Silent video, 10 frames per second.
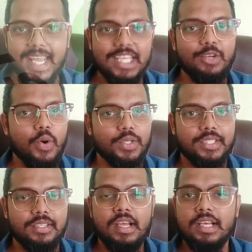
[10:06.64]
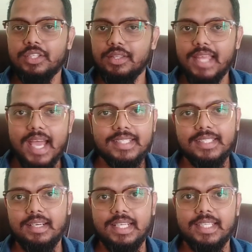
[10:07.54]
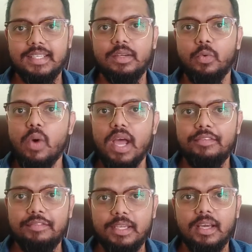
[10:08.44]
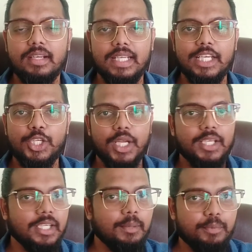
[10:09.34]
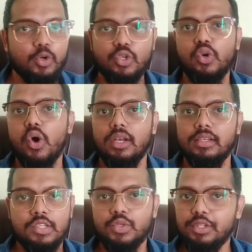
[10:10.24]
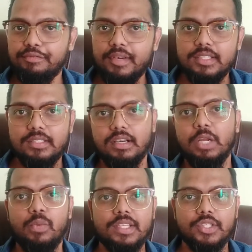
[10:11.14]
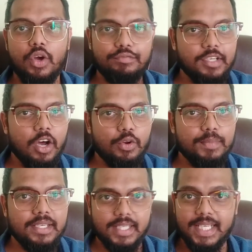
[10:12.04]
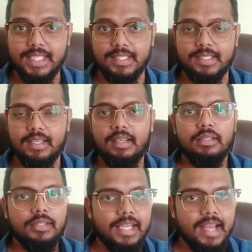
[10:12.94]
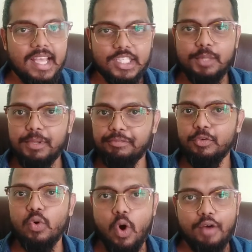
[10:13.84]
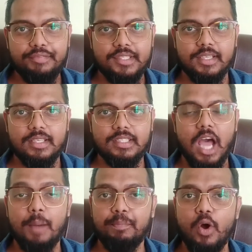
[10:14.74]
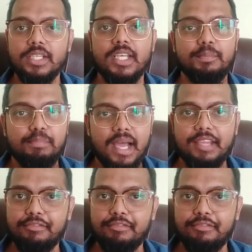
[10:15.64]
any cost. So that's the reason why we are initiating a protocol. So the first request of government is there has to be few officers appointed by